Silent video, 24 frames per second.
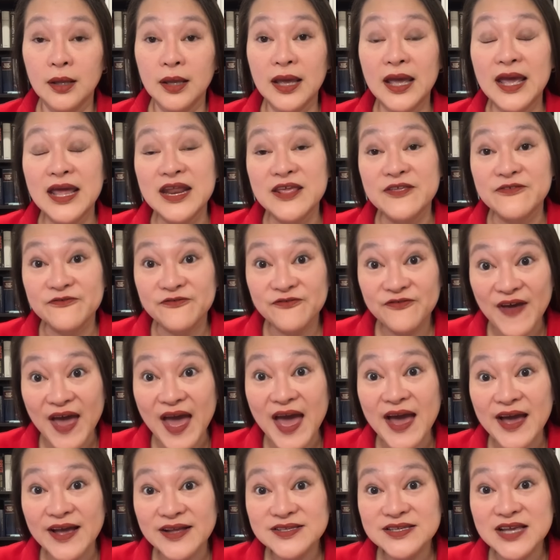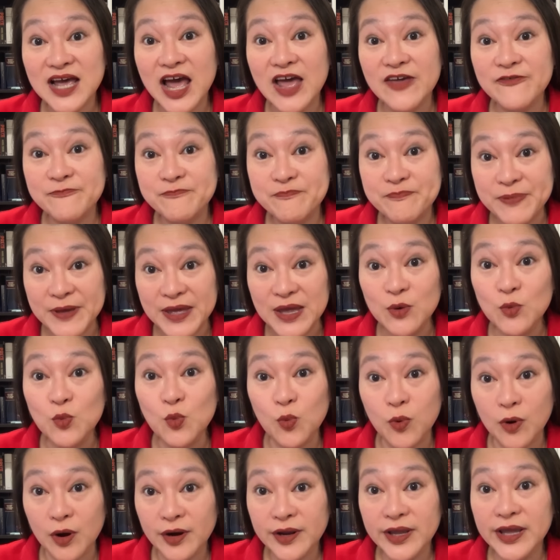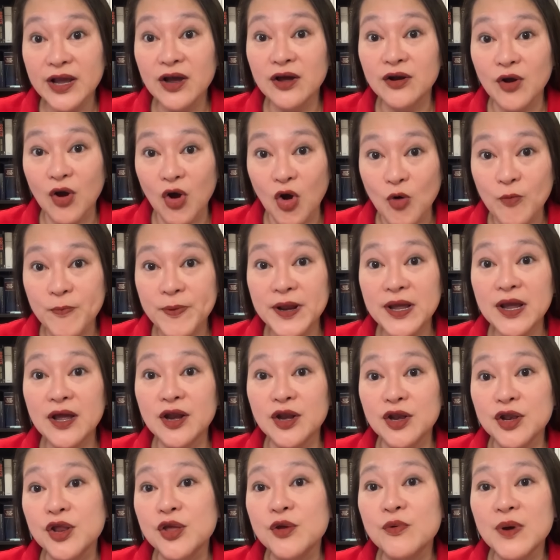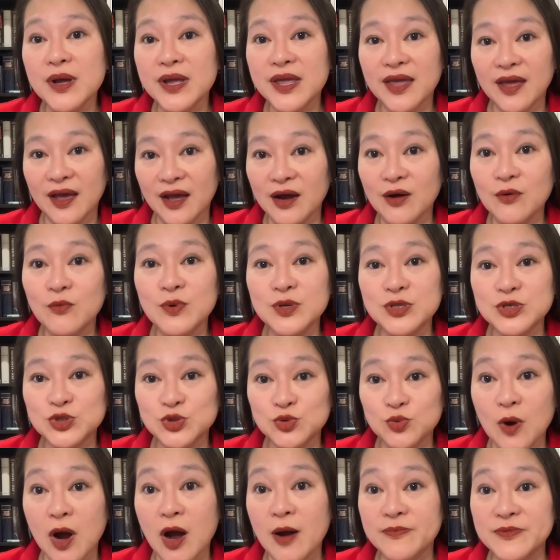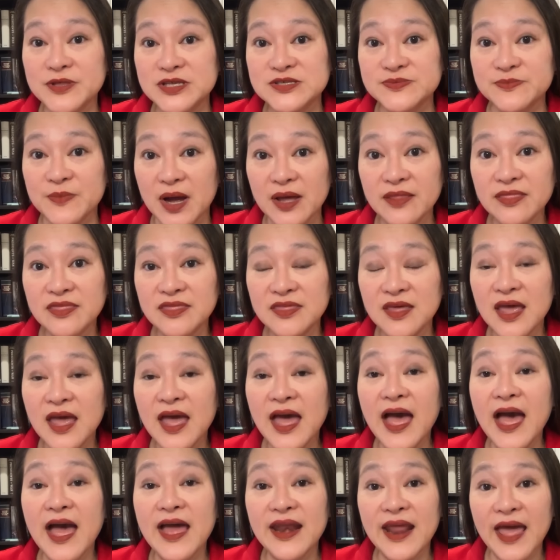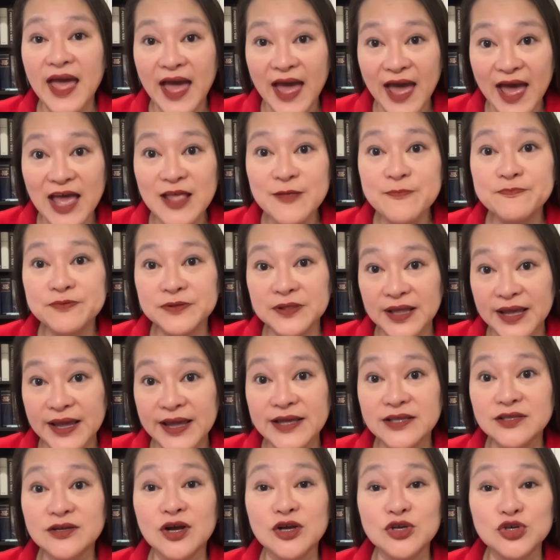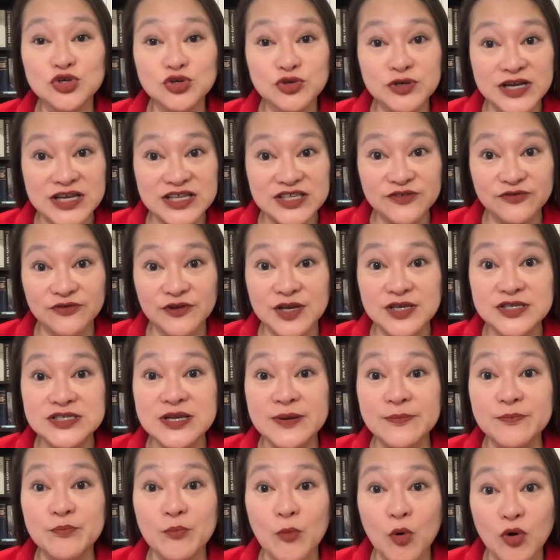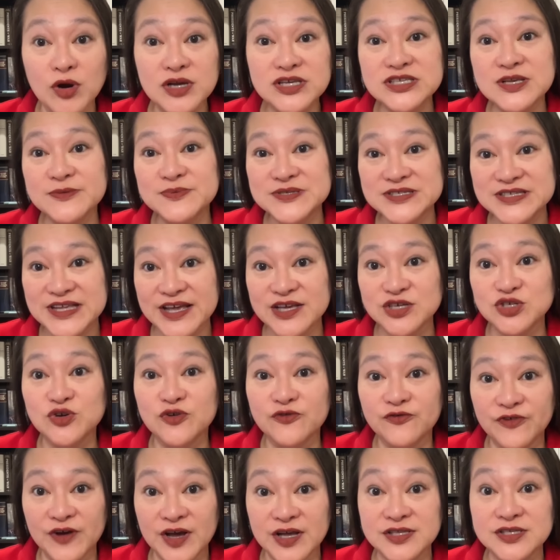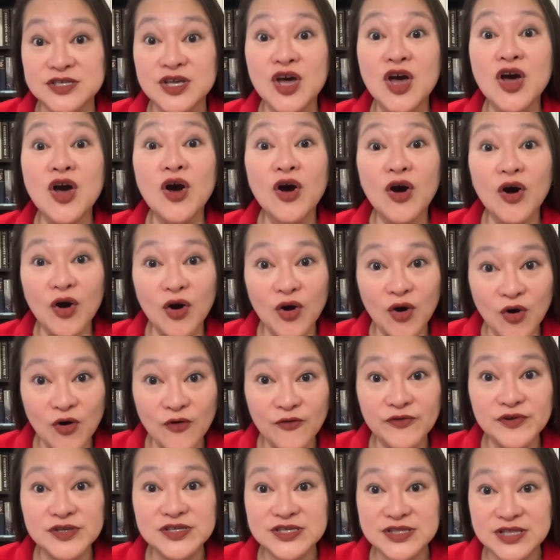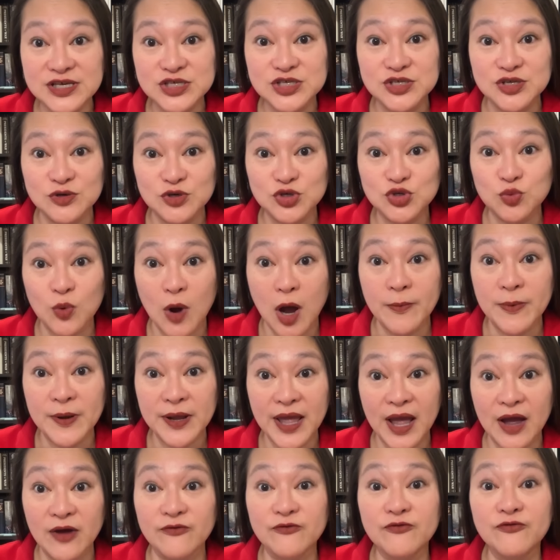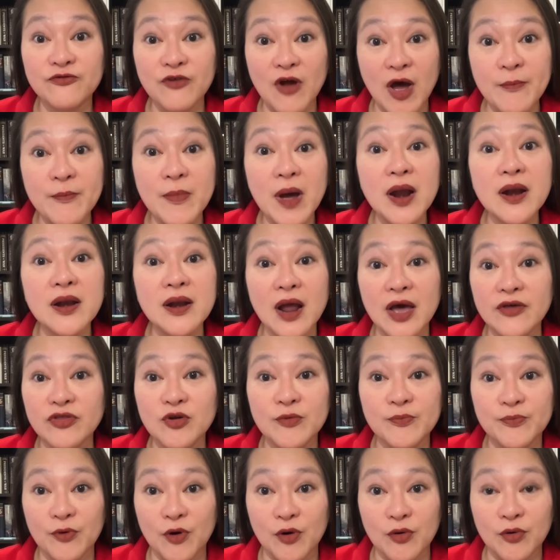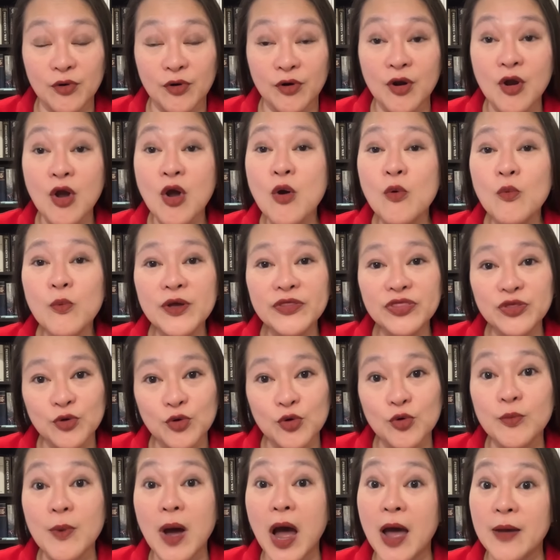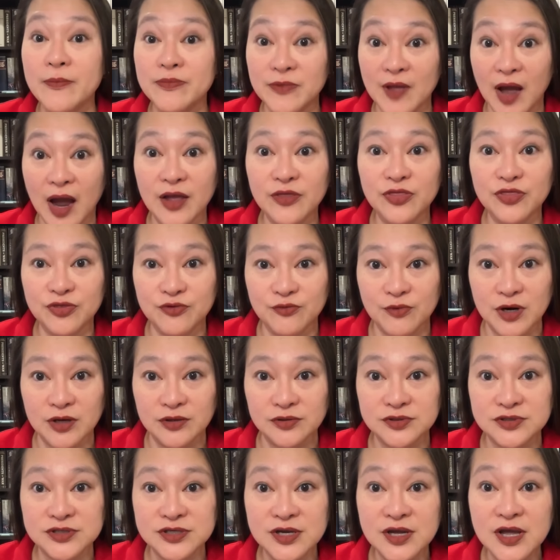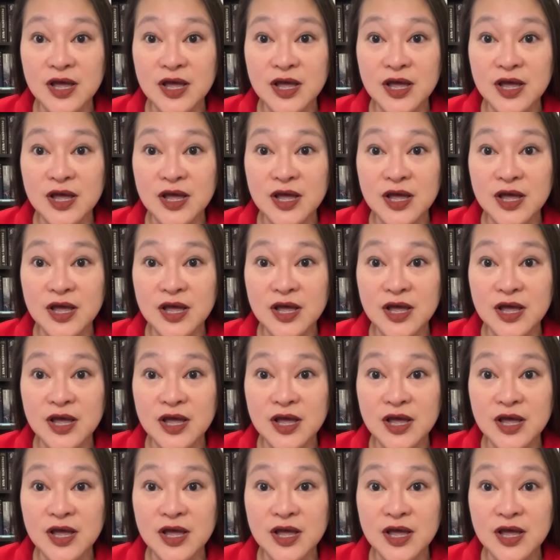And in fact, I've been working on opening a new account with Schwab this month and had planned on transferring some more substantial funds over to this new Schwab account from another broker with whom I'm not thrilled.